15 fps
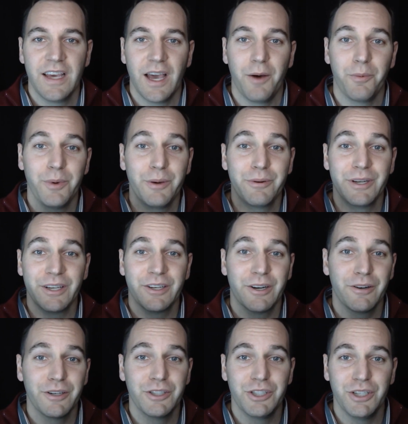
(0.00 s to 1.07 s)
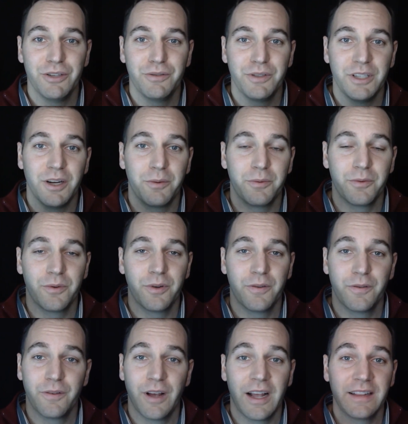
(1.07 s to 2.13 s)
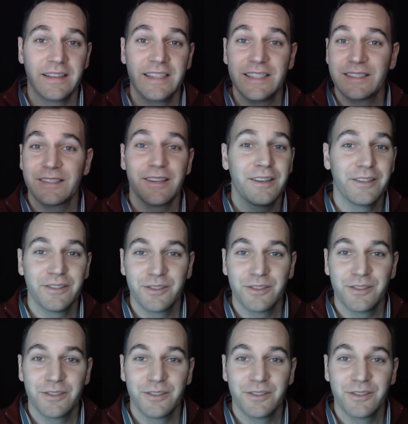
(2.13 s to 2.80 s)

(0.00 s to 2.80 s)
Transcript: And we would encourage you, at least